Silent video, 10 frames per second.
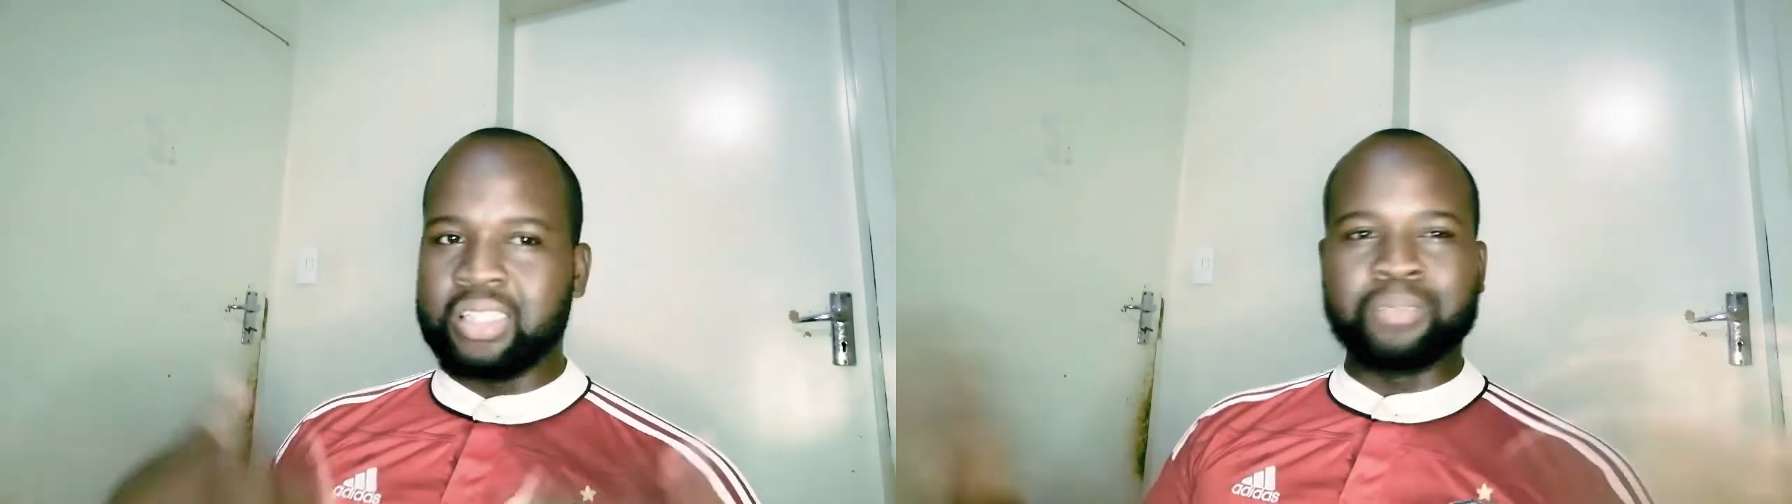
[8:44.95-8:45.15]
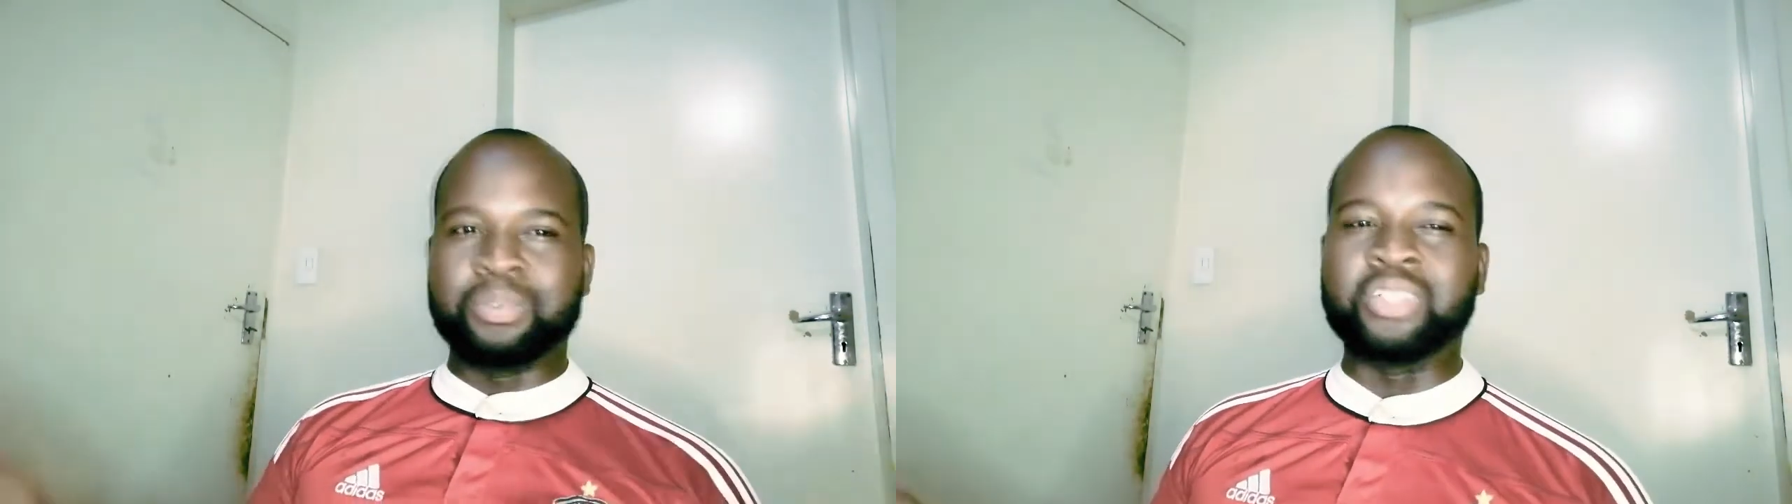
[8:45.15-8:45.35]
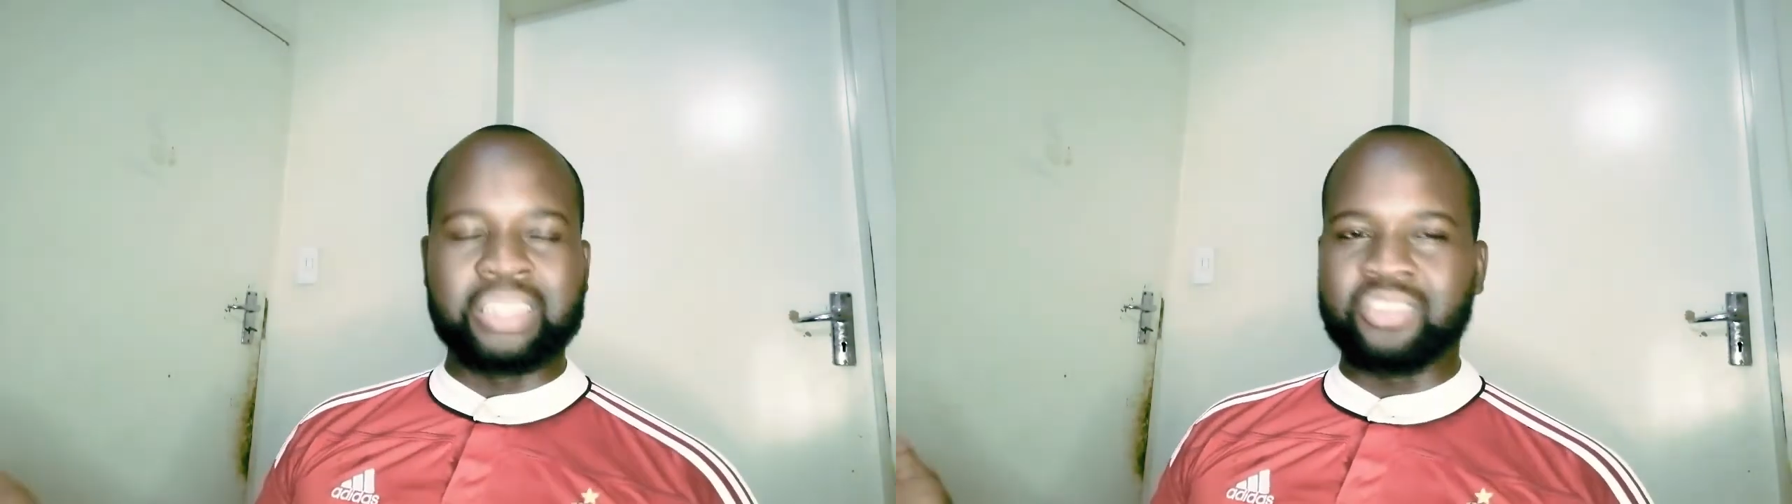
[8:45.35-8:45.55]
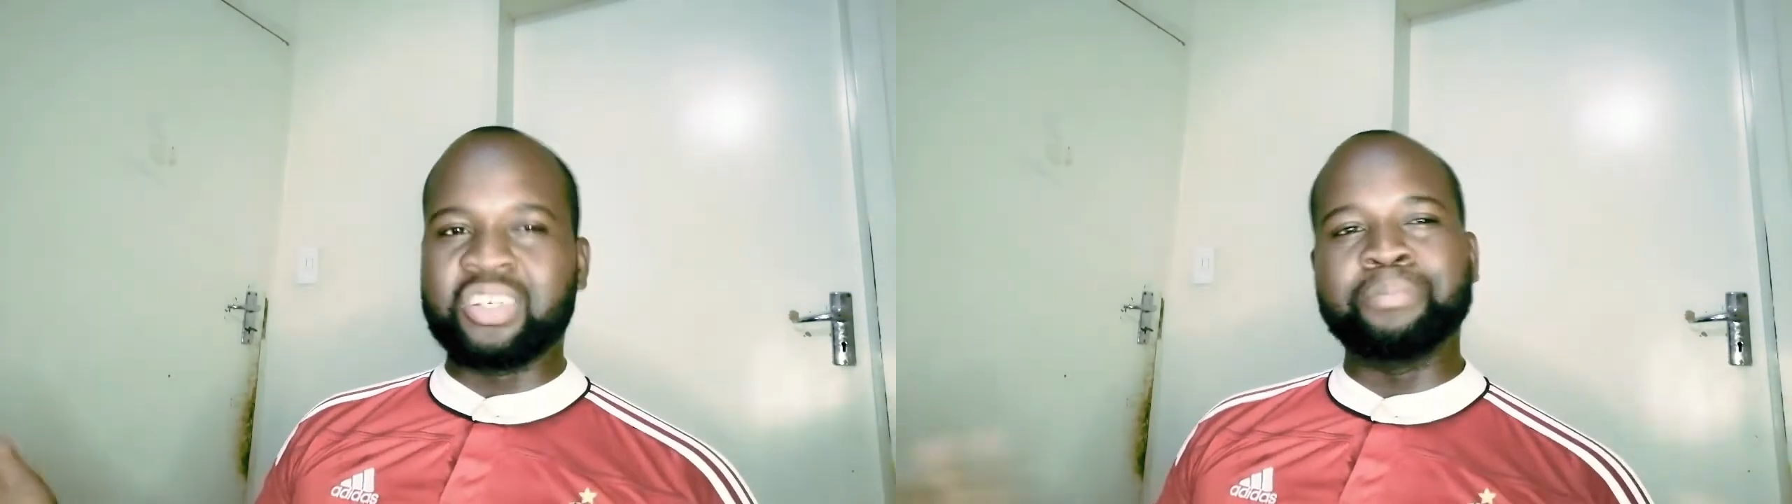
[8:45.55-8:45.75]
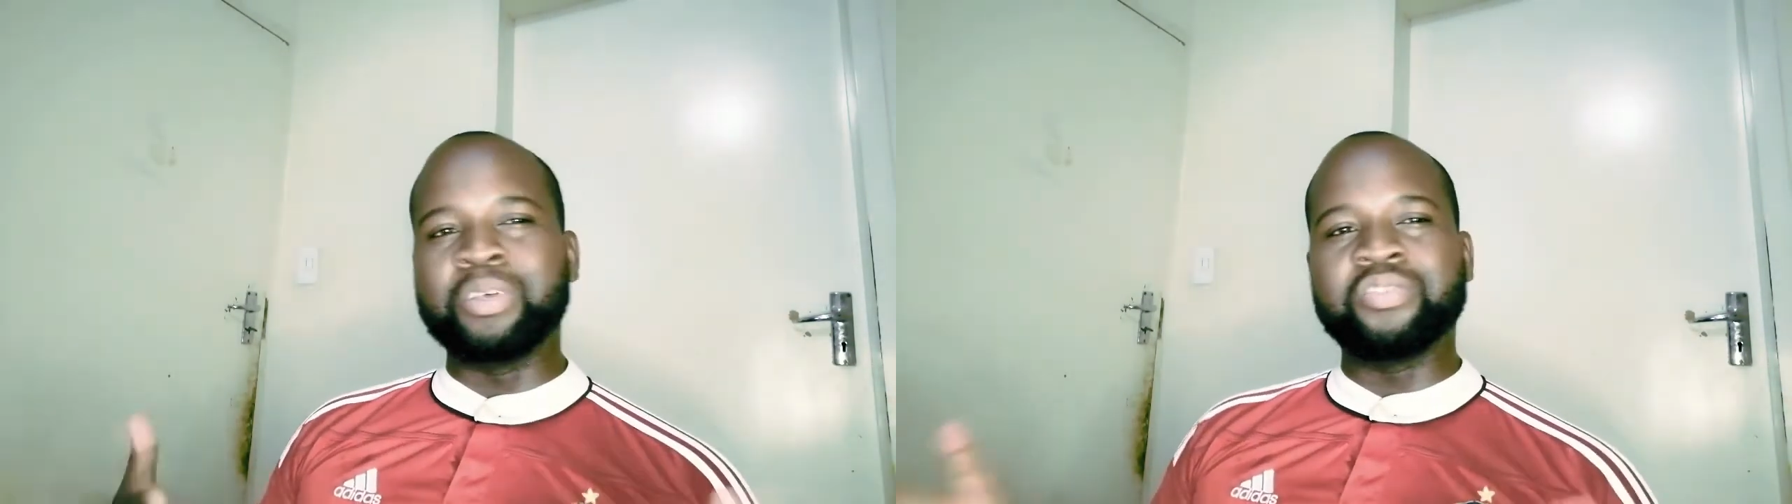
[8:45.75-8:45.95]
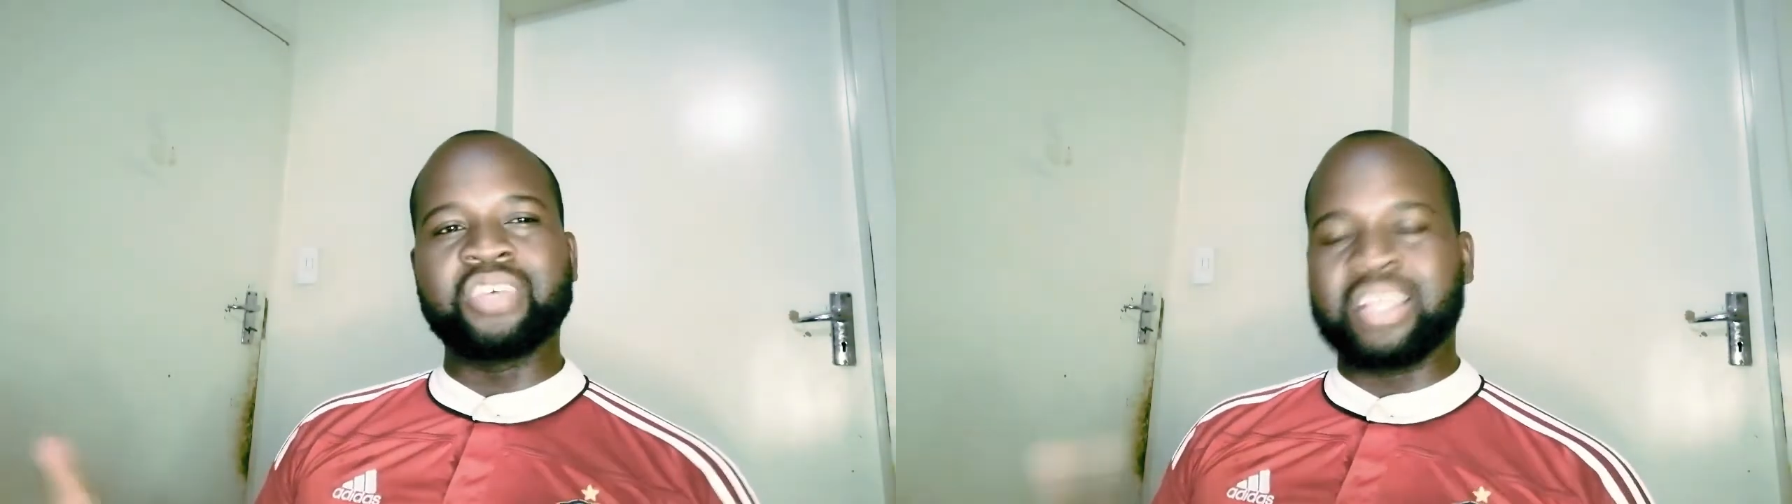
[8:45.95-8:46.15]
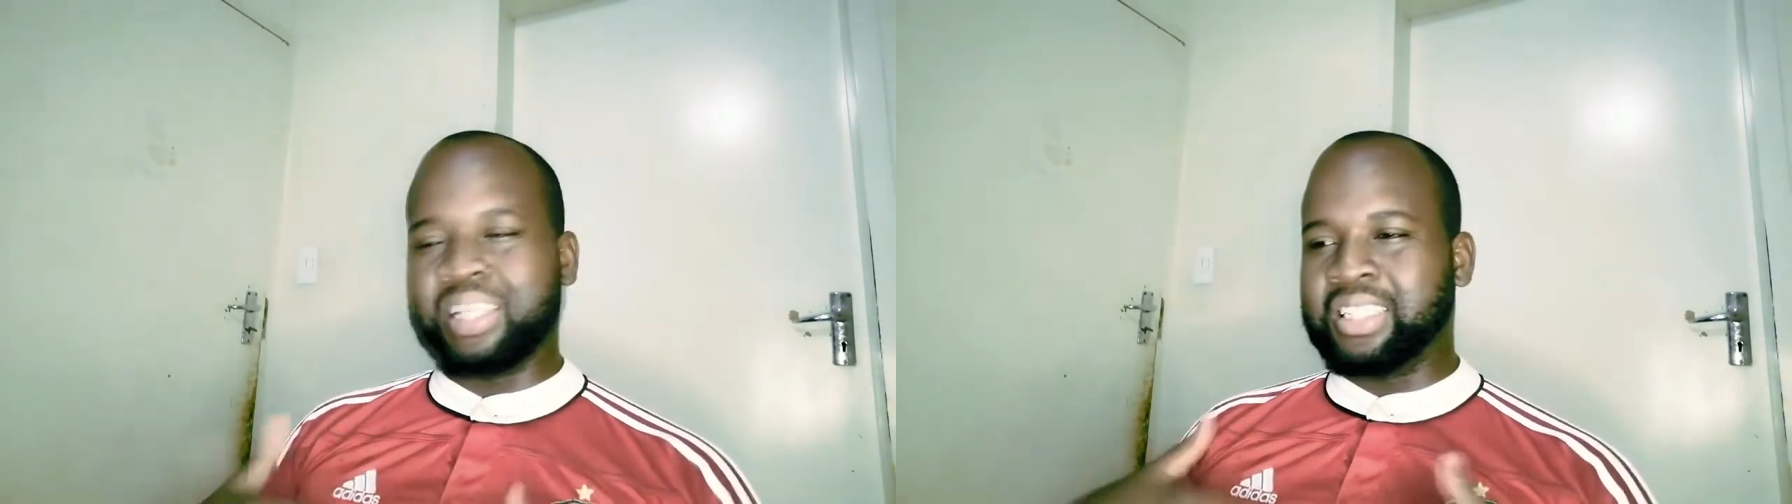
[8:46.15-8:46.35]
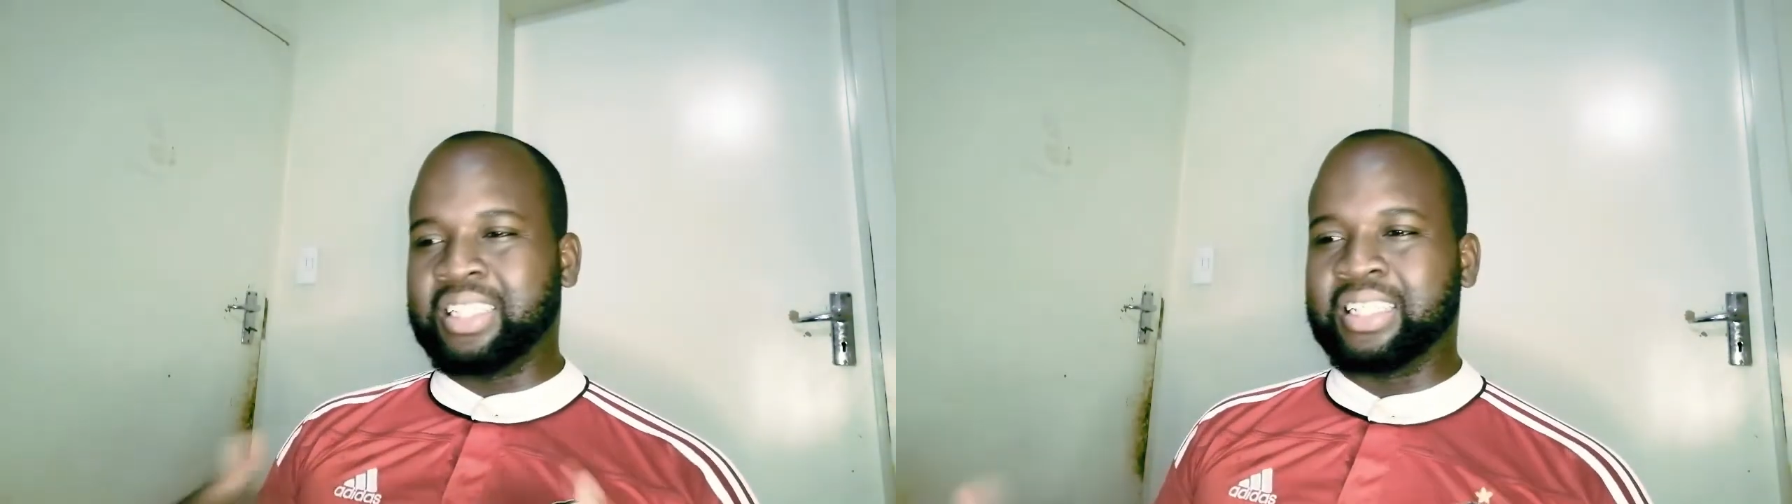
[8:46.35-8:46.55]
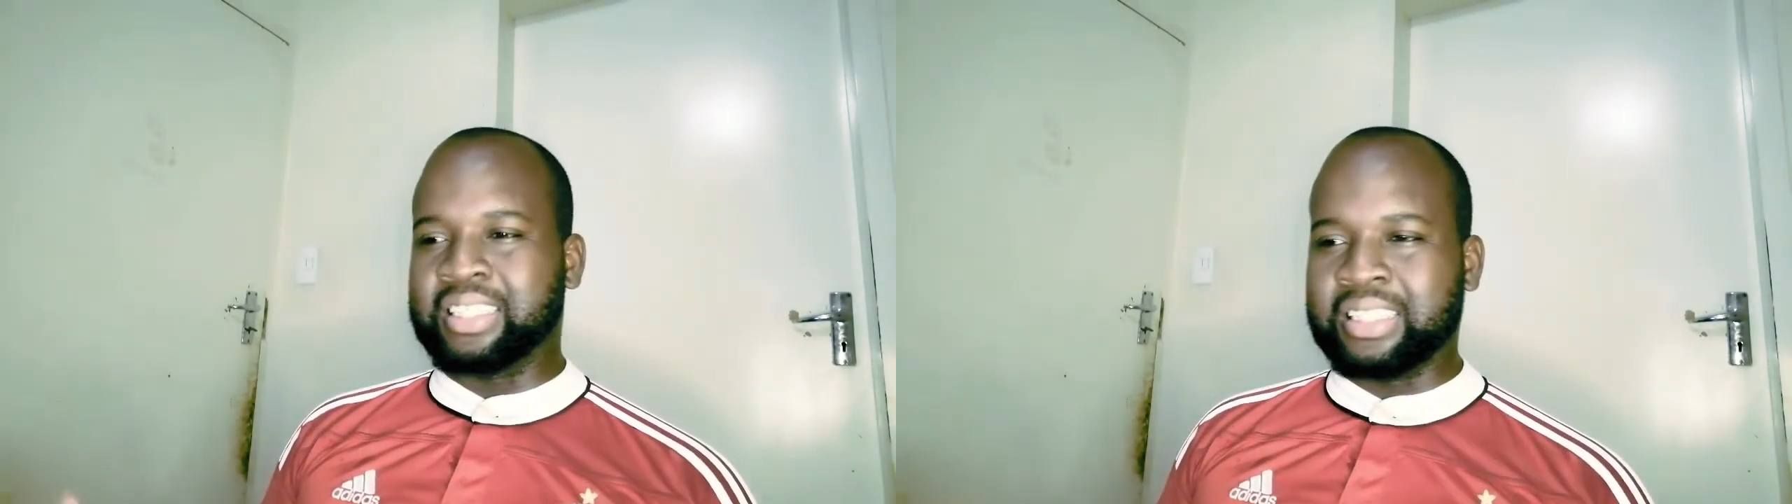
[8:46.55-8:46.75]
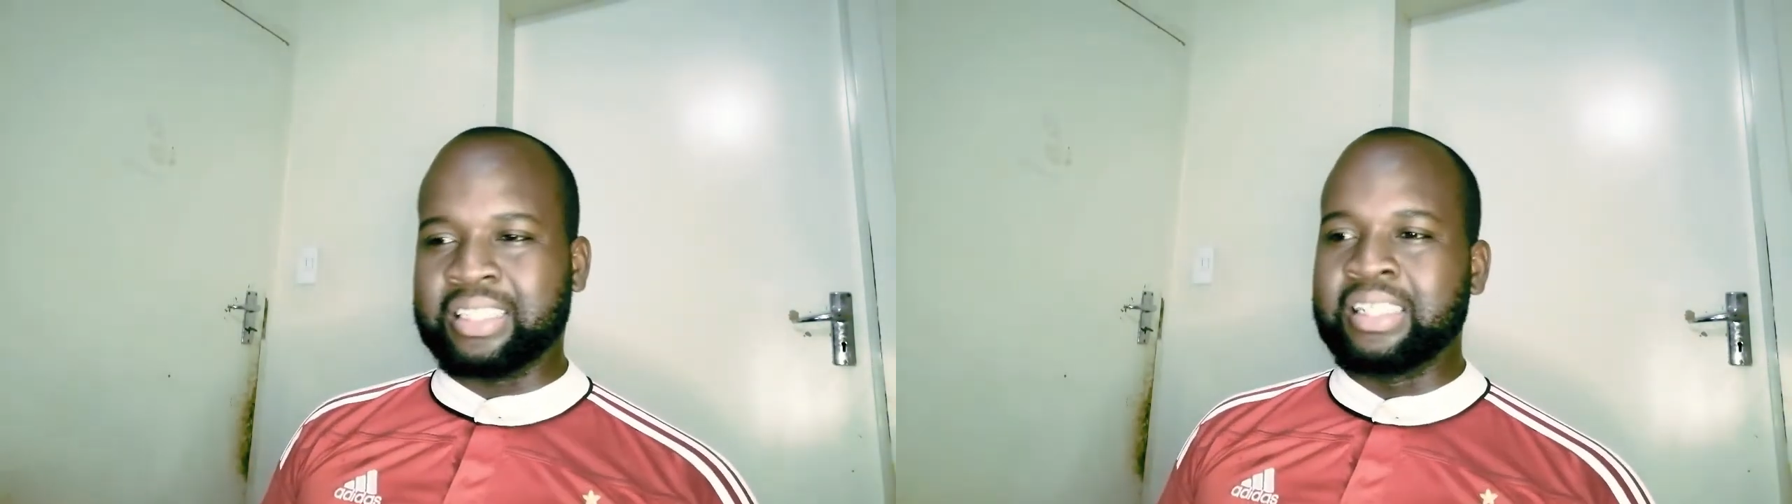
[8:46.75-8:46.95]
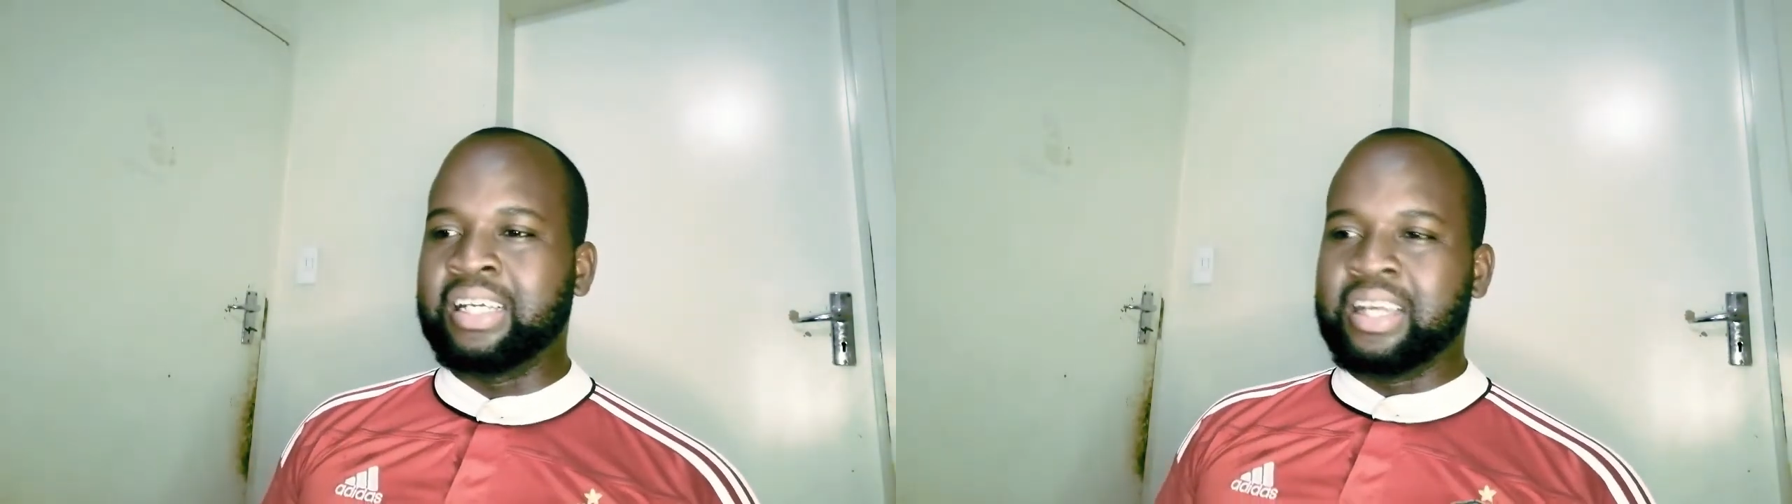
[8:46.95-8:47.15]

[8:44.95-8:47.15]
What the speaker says: Let's be honest. So beef, a letter gazin,